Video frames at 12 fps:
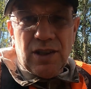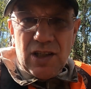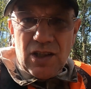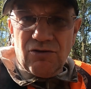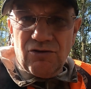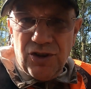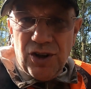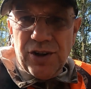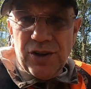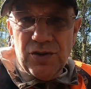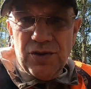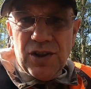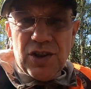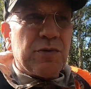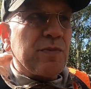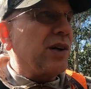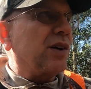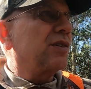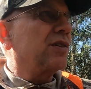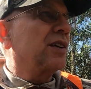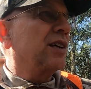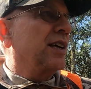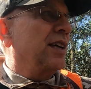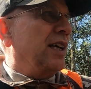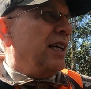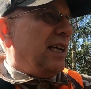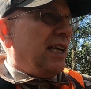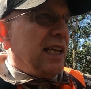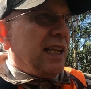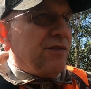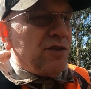has a very unique smell. And